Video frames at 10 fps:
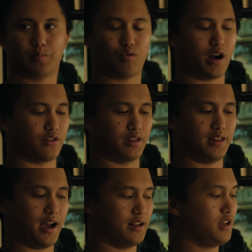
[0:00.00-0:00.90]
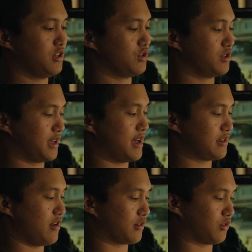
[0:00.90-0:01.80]
brighter than that using
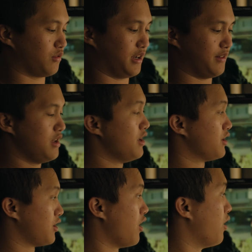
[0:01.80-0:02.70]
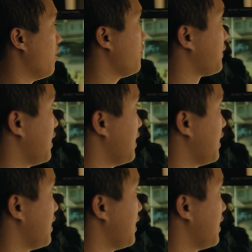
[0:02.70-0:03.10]
S-Log3. So